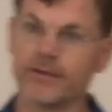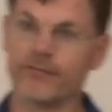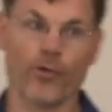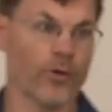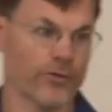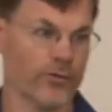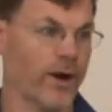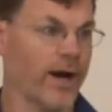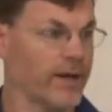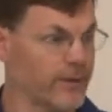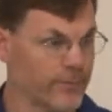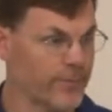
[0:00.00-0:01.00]

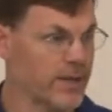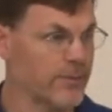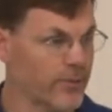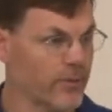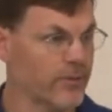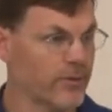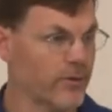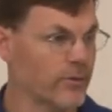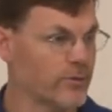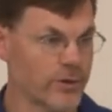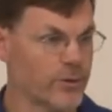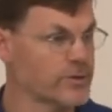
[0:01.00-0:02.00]
forthright people who
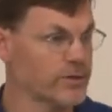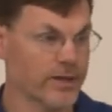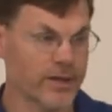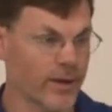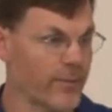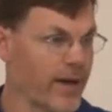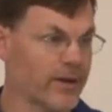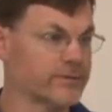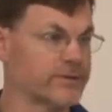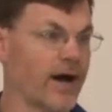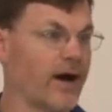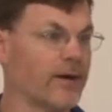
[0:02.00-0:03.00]
usually come out on
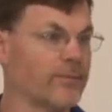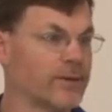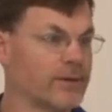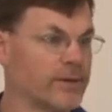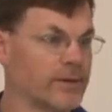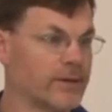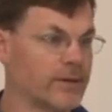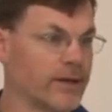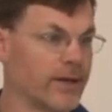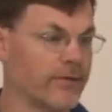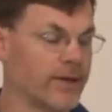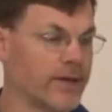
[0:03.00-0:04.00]
top
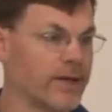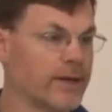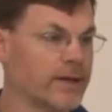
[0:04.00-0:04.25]
in the